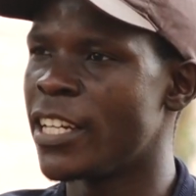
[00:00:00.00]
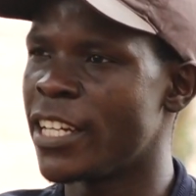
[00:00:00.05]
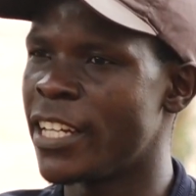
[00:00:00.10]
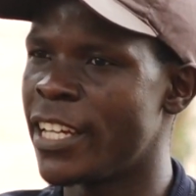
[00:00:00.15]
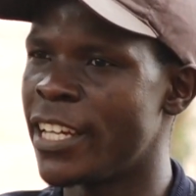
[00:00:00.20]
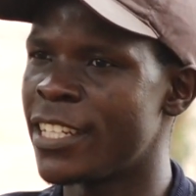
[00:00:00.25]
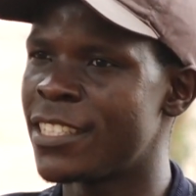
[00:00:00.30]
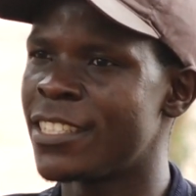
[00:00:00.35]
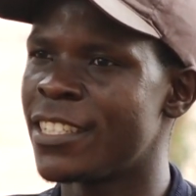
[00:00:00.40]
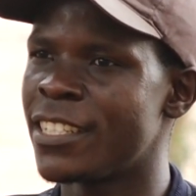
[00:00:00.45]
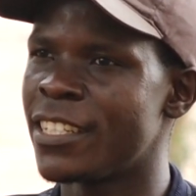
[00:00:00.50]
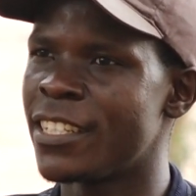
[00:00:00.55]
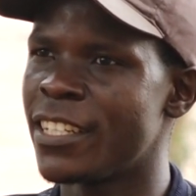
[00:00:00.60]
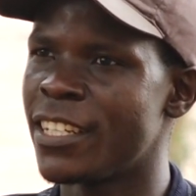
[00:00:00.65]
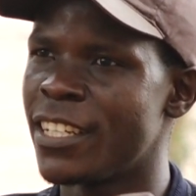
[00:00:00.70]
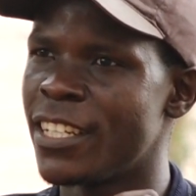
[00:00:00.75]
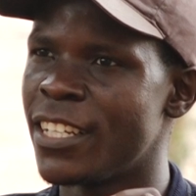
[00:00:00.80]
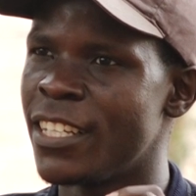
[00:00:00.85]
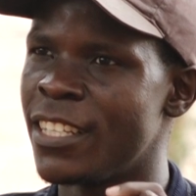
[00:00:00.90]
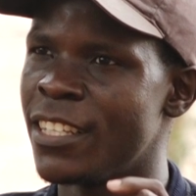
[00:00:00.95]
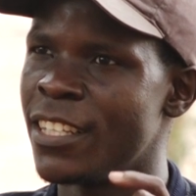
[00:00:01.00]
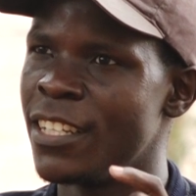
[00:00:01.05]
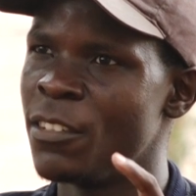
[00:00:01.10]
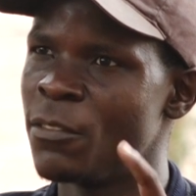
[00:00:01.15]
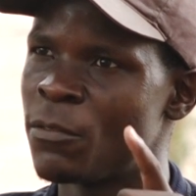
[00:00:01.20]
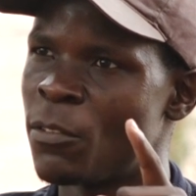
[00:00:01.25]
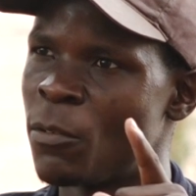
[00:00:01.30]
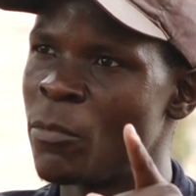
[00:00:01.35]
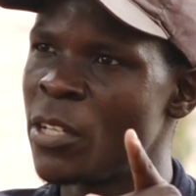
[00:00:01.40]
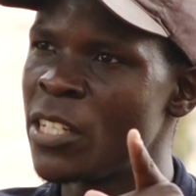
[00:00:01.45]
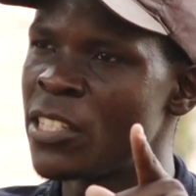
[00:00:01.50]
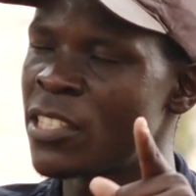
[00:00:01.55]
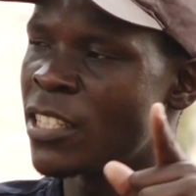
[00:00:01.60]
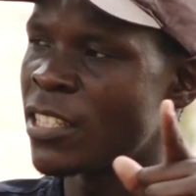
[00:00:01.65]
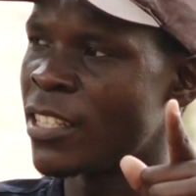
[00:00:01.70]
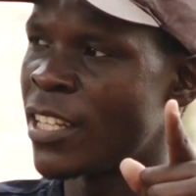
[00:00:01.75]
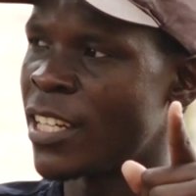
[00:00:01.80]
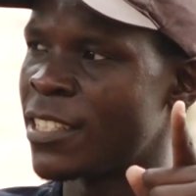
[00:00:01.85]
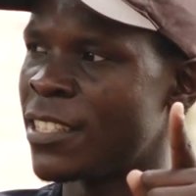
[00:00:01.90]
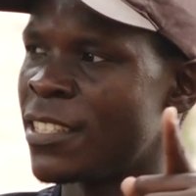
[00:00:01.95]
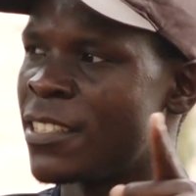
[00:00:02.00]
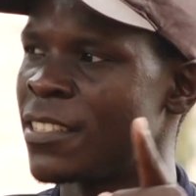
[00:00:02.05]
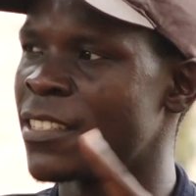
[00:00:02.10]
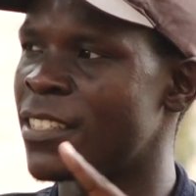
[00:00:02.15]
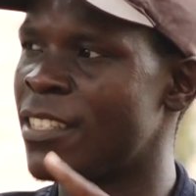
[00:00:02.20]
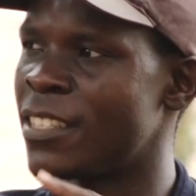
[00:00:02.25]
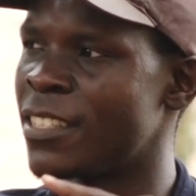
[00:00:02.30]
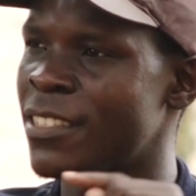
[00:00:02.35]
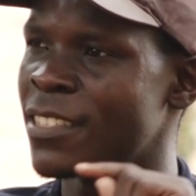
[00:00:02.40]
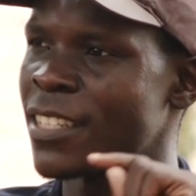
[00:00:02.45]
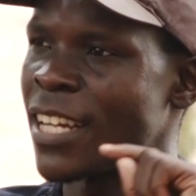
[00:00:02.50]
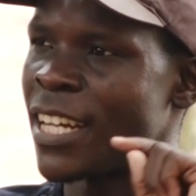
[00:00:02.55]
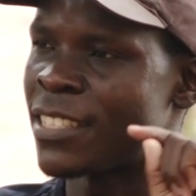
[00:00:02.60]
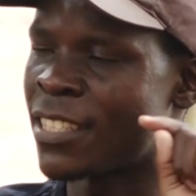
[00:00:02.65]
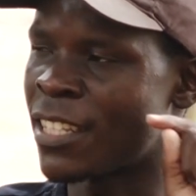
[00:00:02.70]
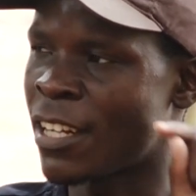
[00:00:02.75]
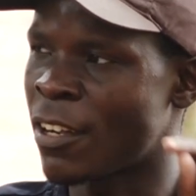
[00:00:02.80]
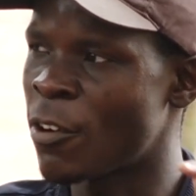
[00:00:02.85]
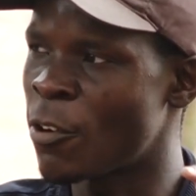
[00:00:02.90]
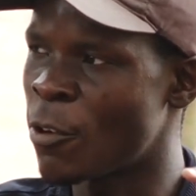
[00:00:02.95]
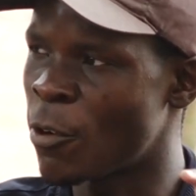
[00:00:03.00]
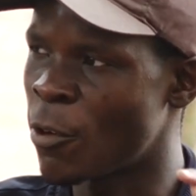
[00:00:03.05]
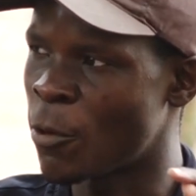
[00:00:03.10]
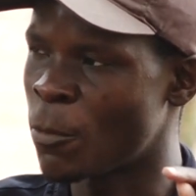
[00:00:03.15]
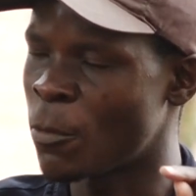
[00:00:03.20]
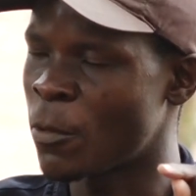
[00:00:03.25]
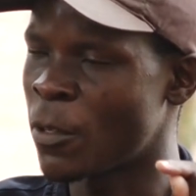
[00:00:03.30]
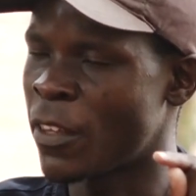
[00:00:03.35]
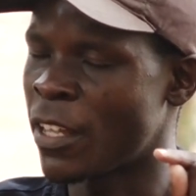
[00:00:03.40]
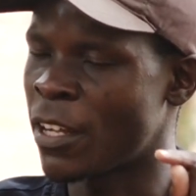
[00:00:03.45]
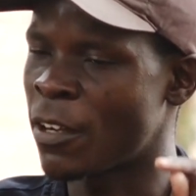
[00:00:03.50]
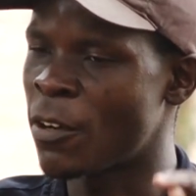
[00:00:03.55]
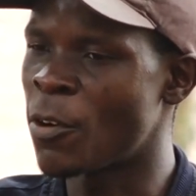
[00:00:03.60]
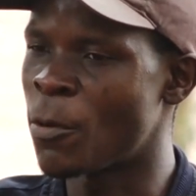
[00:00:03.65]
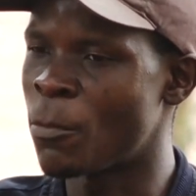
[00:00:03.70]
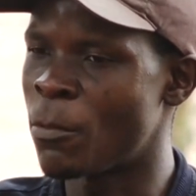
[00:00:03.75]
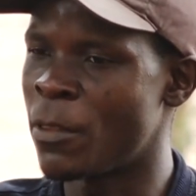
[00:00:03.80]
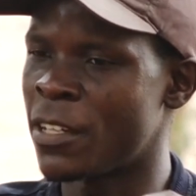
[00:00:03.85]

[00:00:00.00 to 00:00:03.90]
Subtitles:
getting the information that is at the COP,